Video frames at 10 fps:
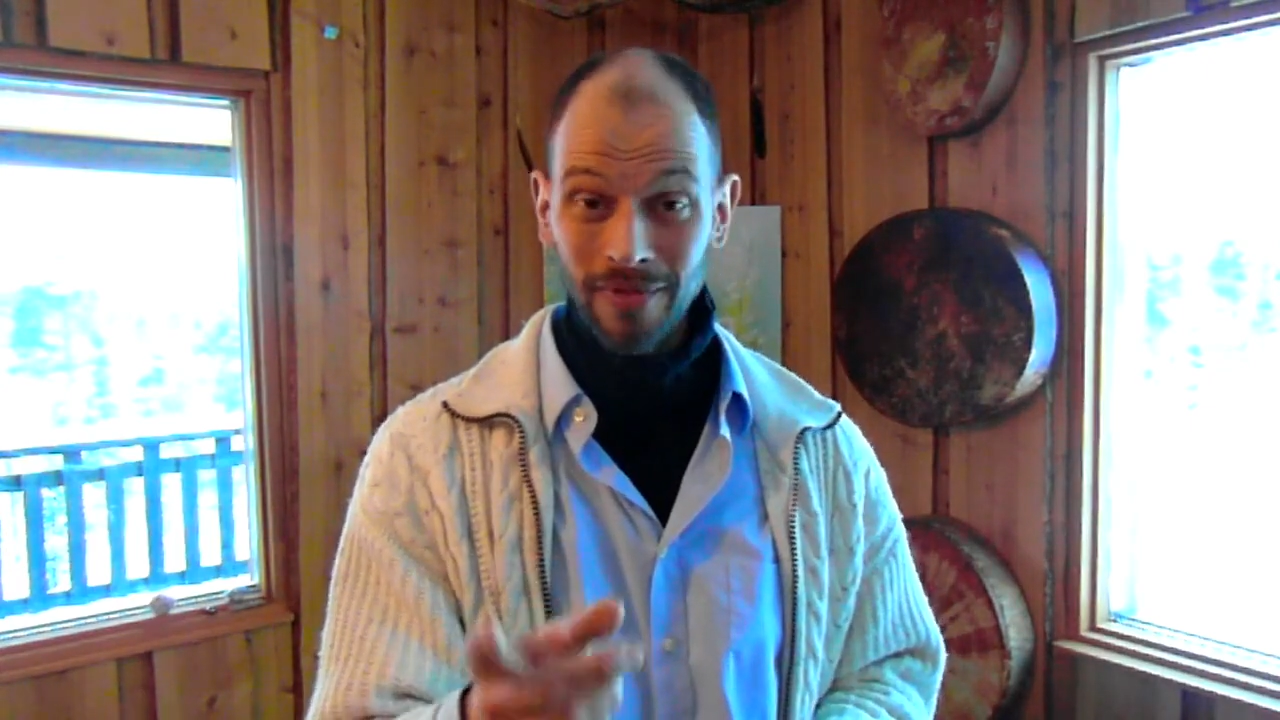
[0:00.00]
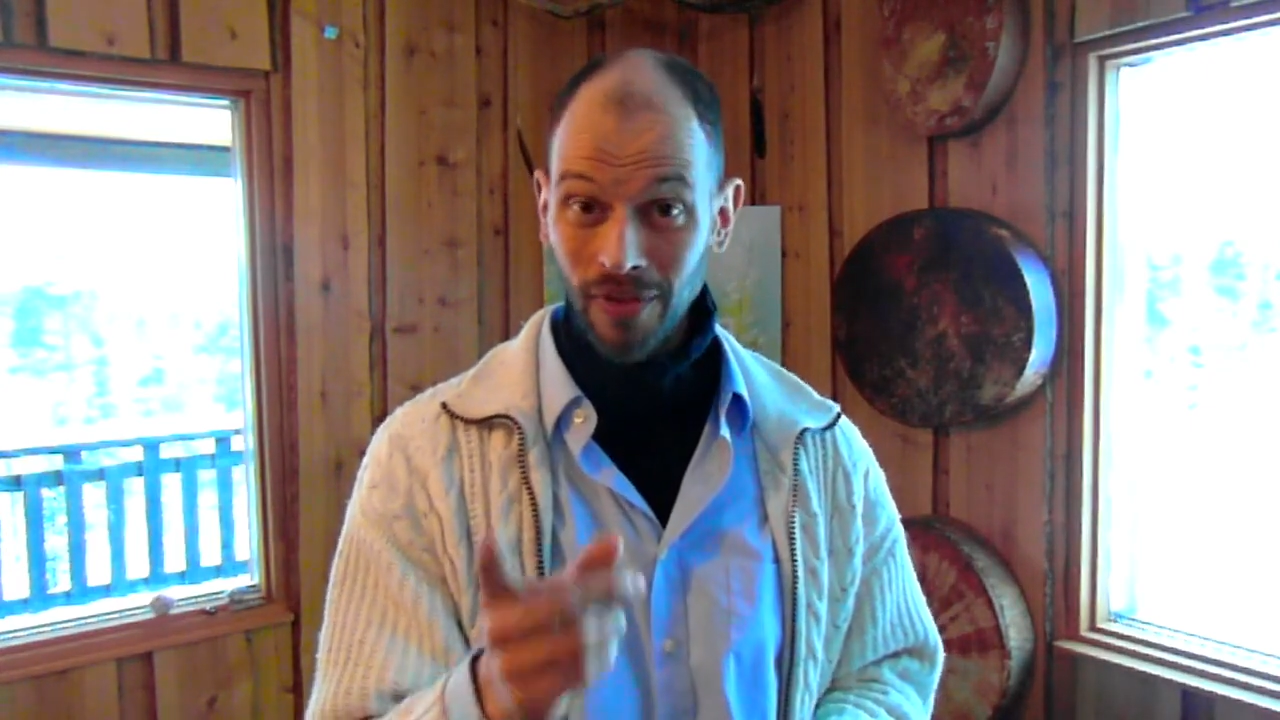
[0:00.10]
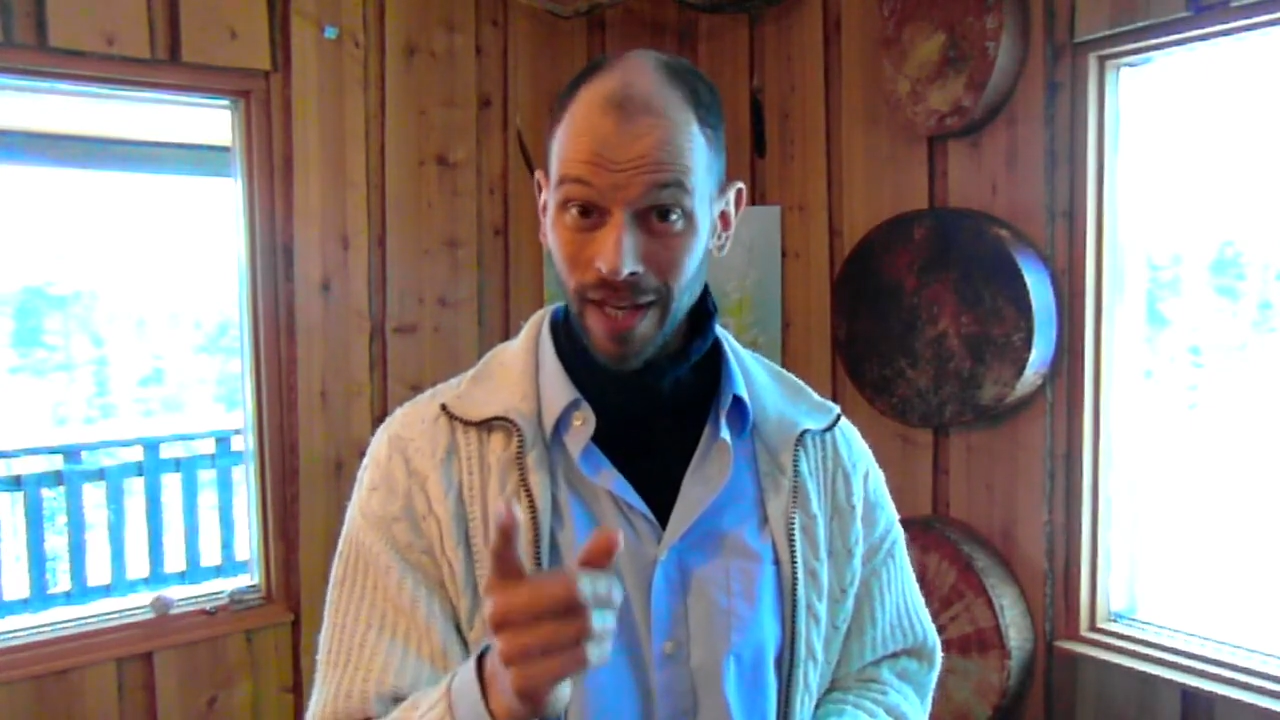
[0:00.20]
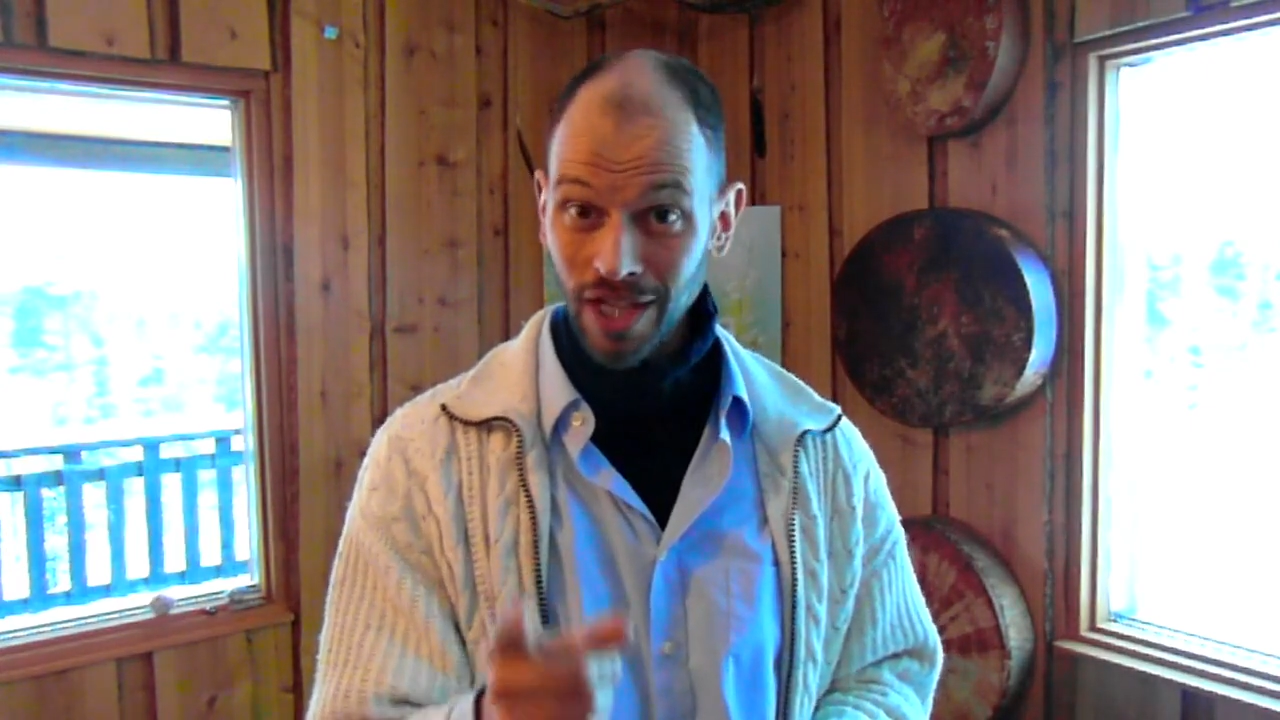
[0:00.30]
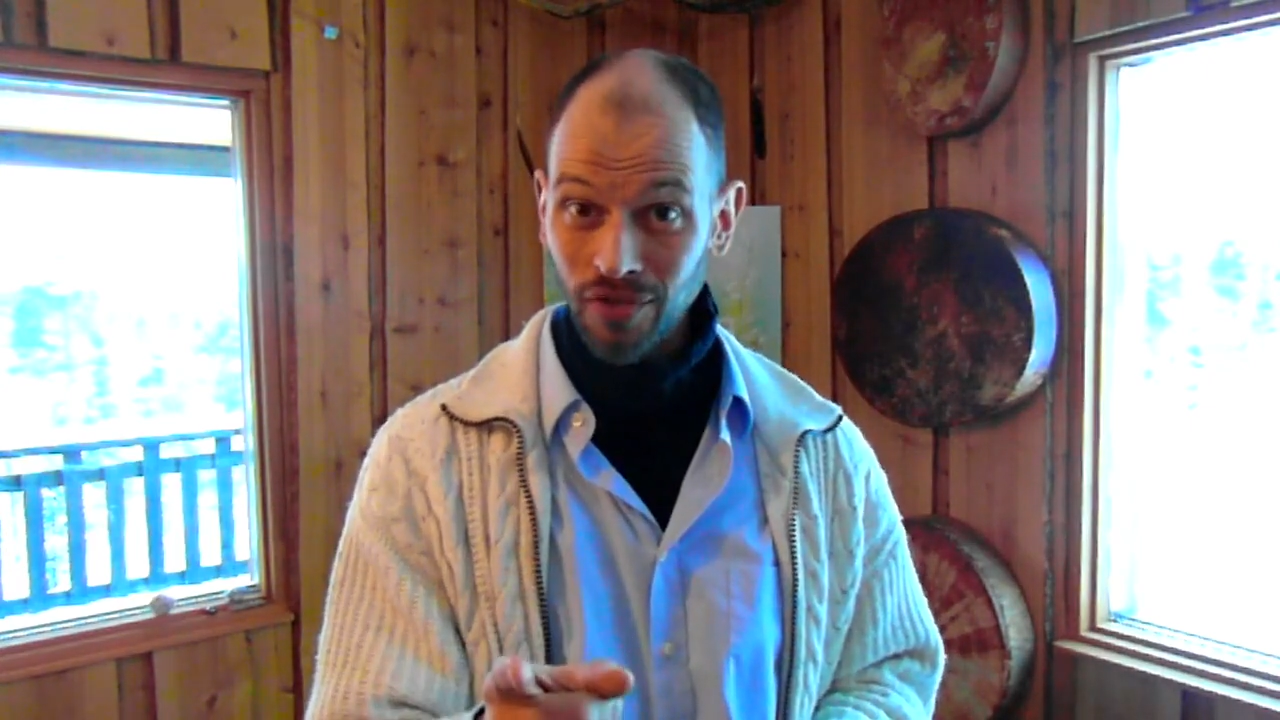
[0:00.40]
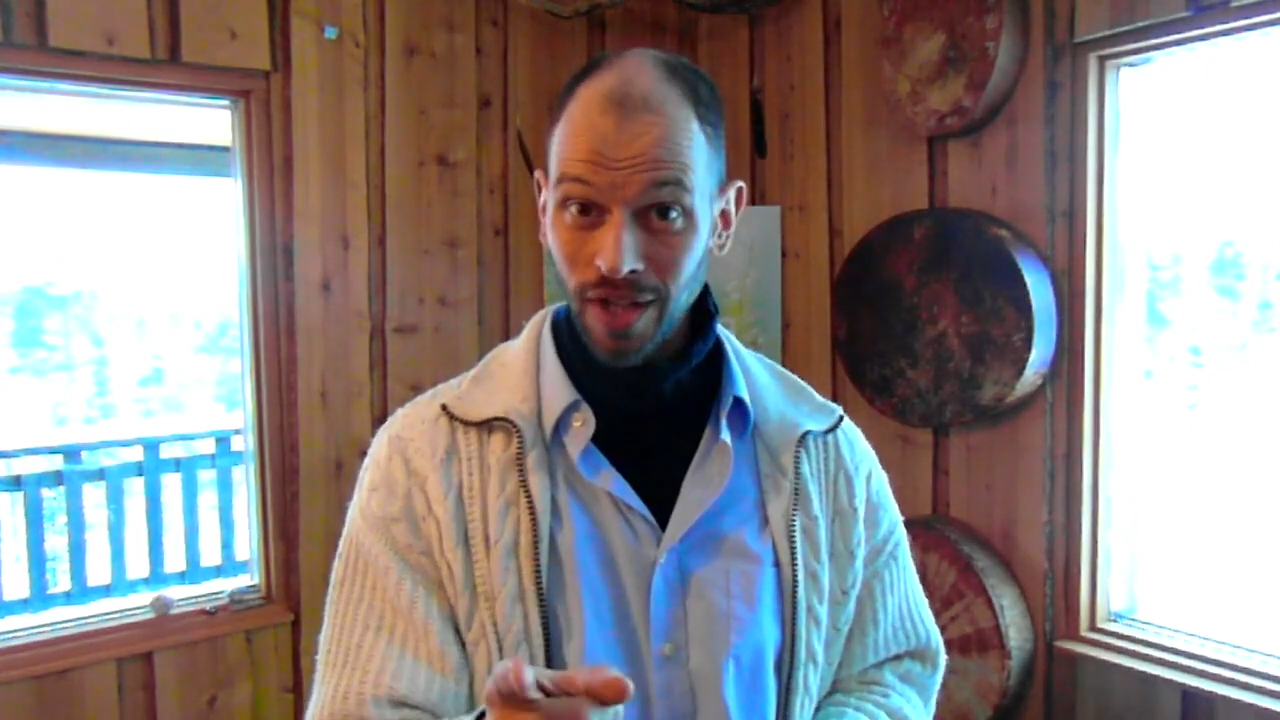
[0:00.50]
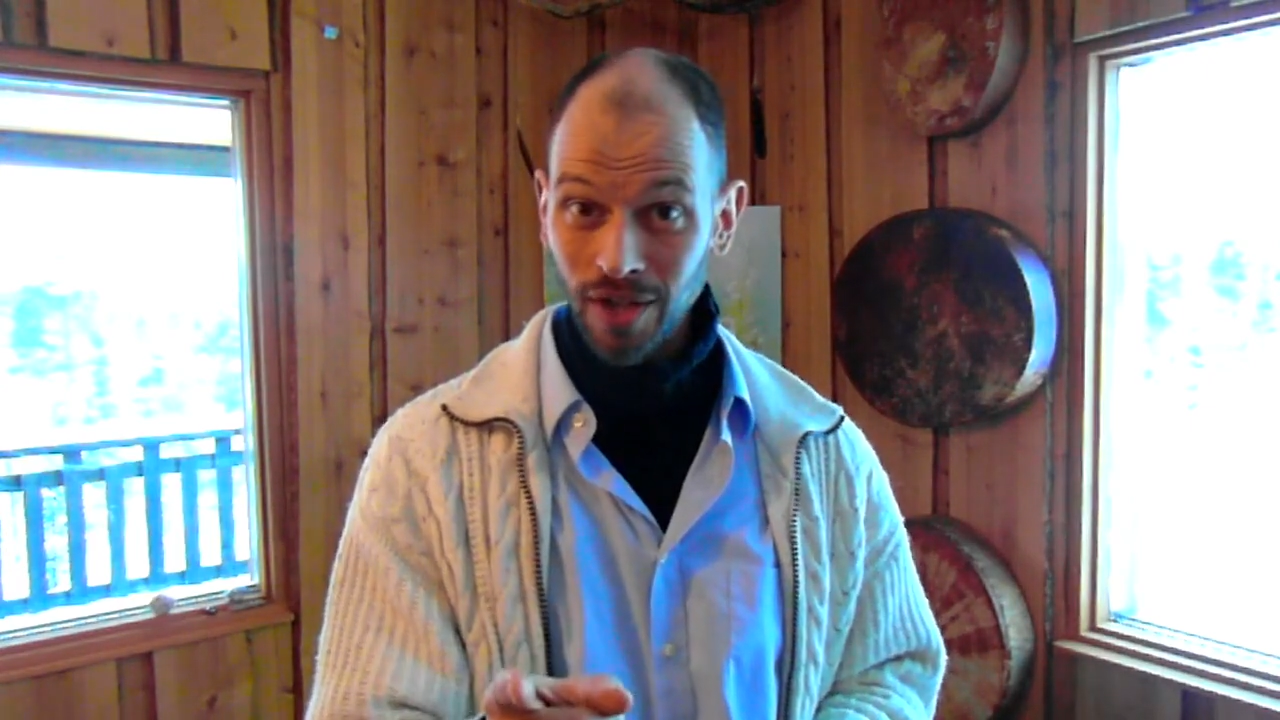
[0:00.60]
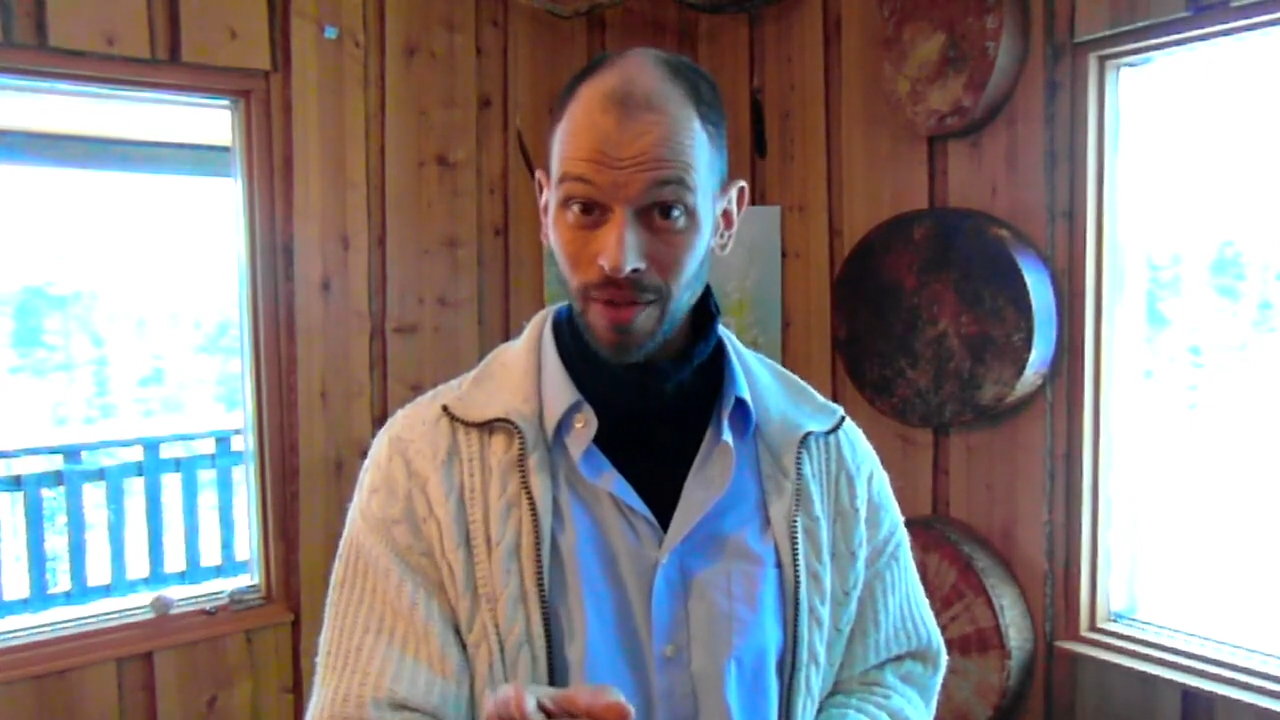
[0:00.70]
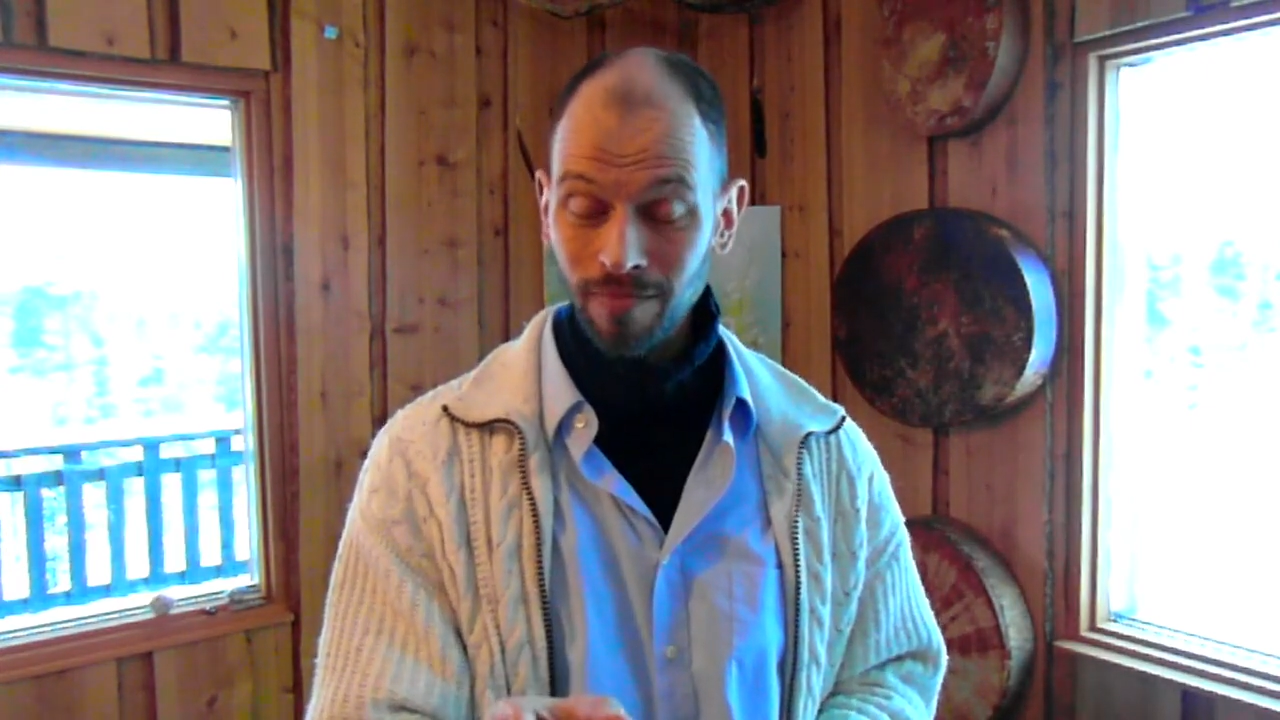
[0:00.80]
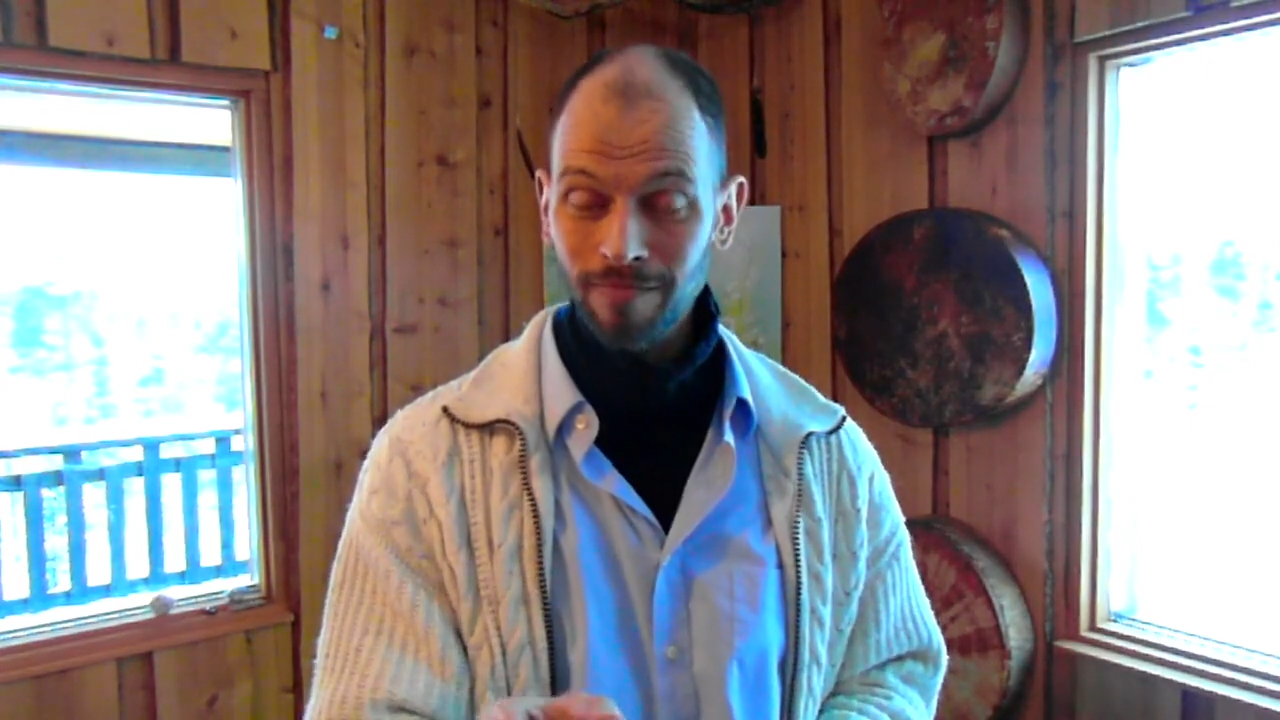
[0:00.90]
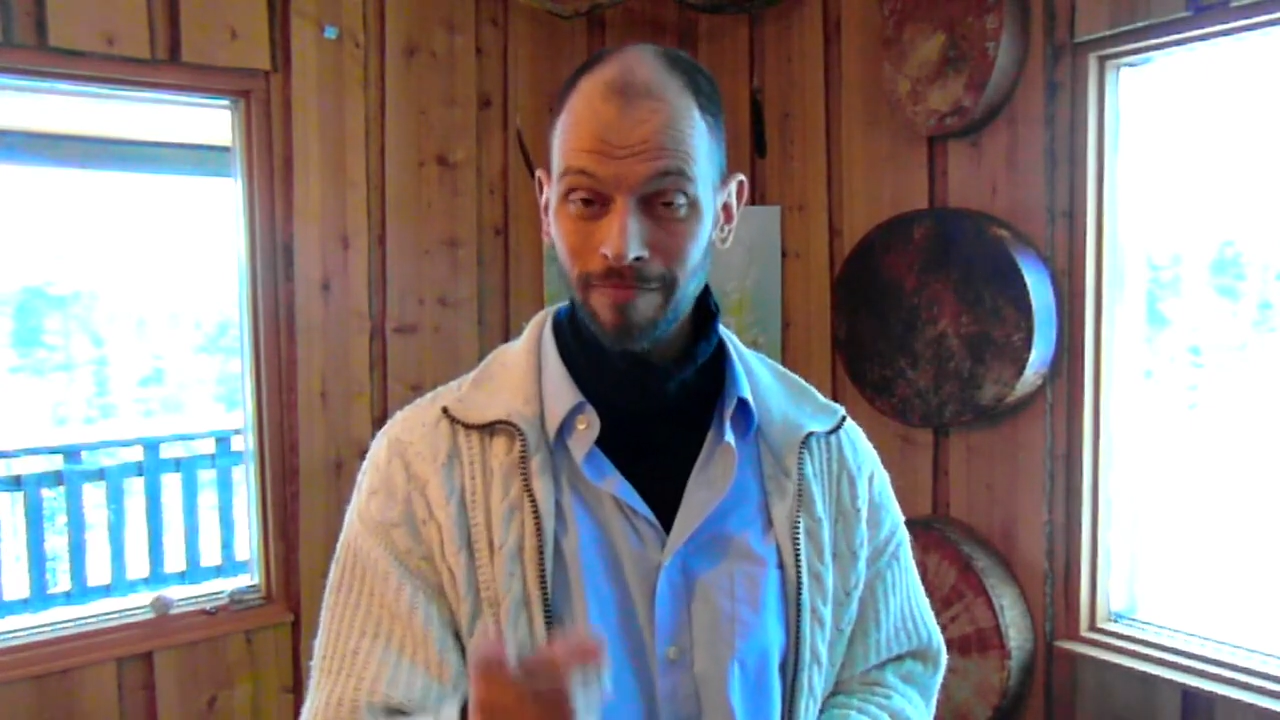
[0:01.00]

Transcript: next video,